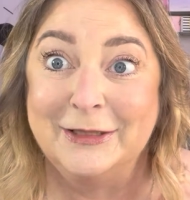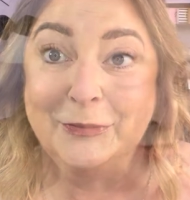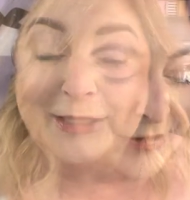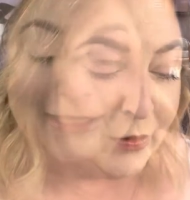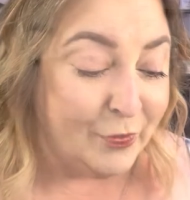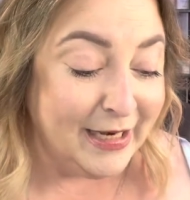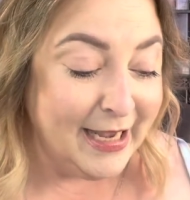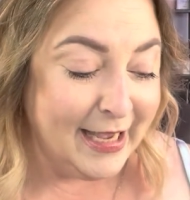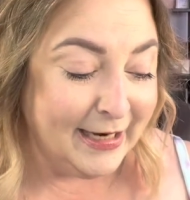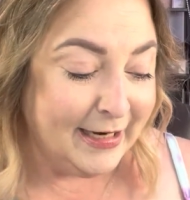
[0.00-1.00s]
it. So I went
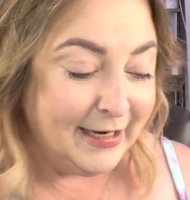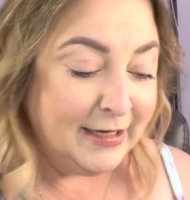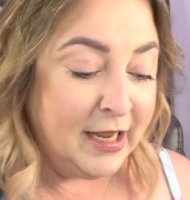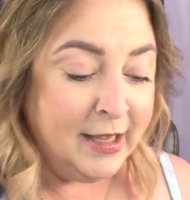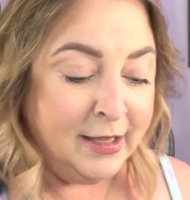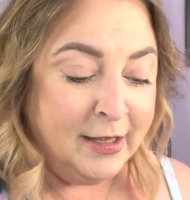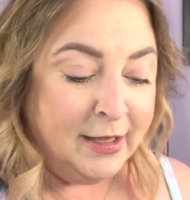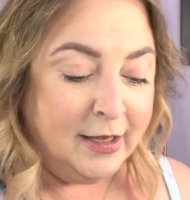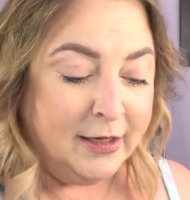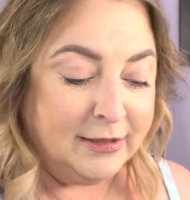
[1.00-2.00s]
ahead and
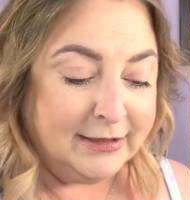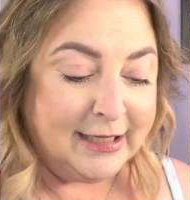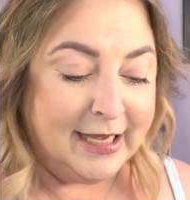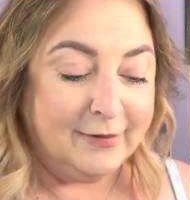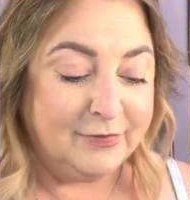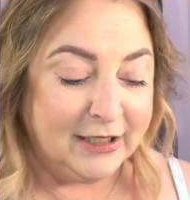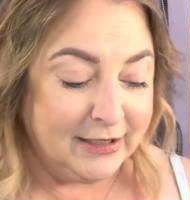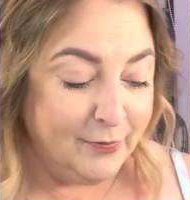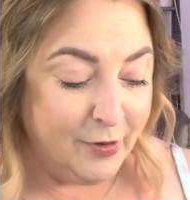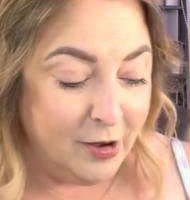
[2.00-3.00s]
untaped
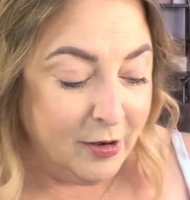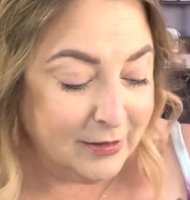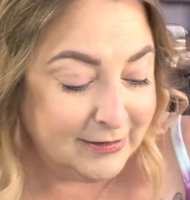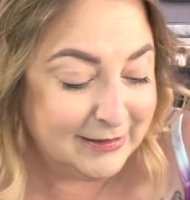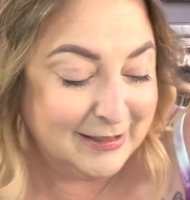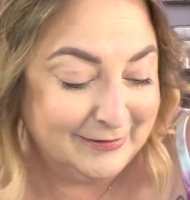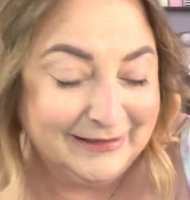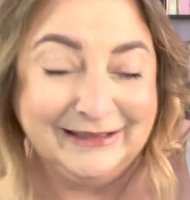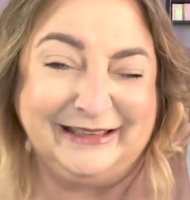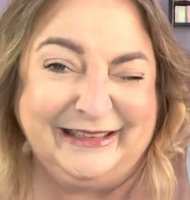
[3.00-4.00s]
the box.
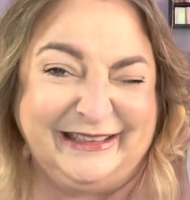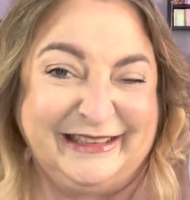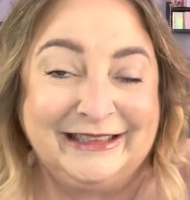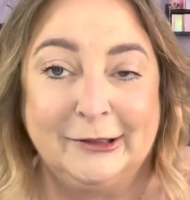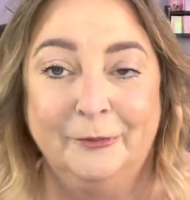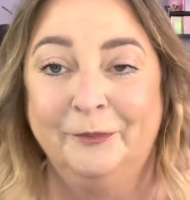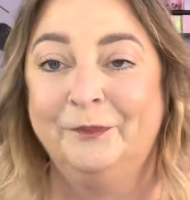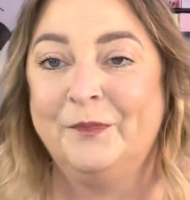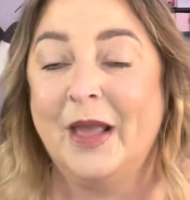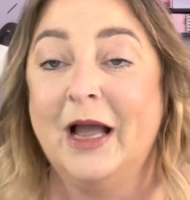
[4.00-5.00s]

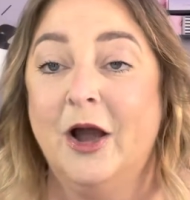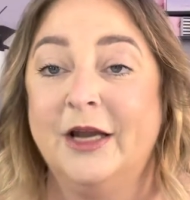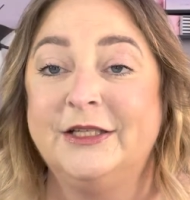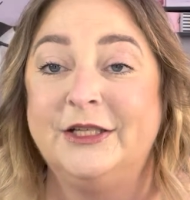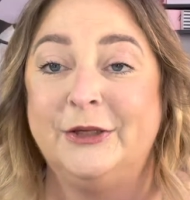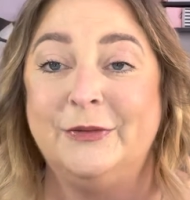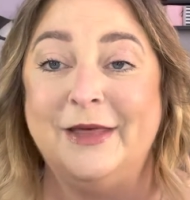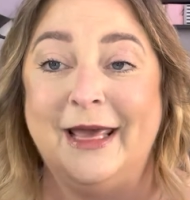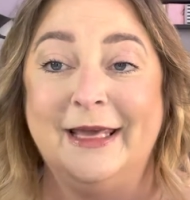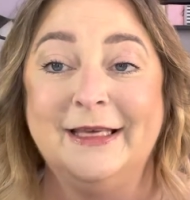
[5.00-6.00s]
I got two
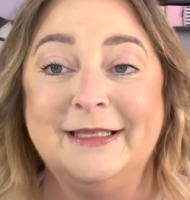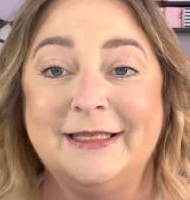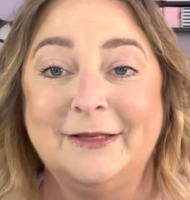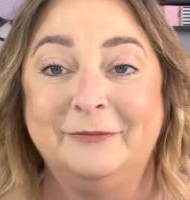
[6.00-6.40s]
things.